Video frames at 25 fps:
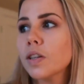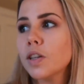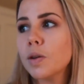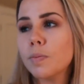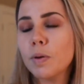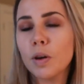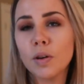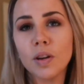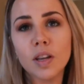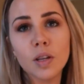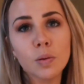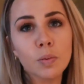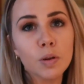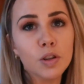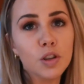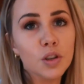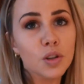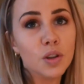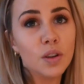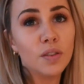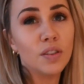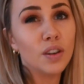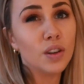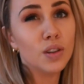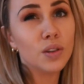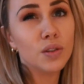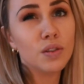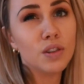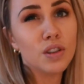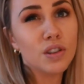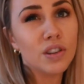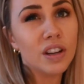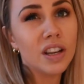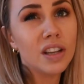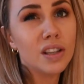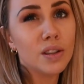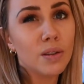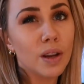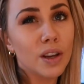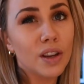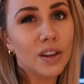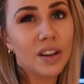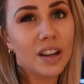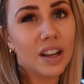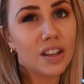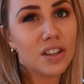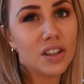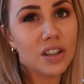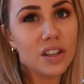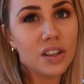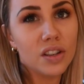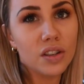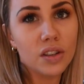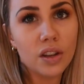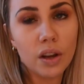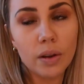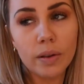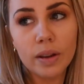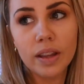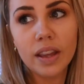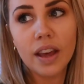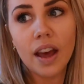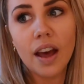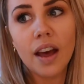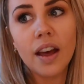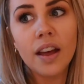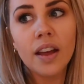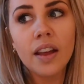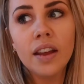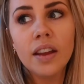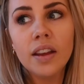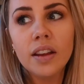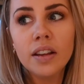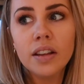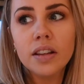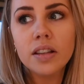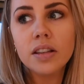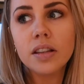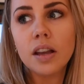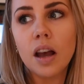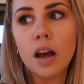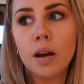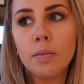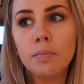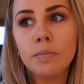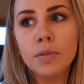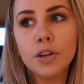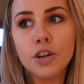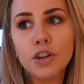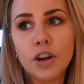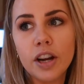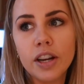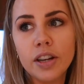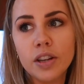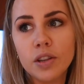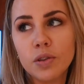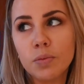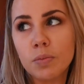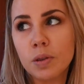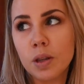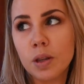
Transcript: to be honest, we're just off Oxford Street, so I could actually just go and get some trainers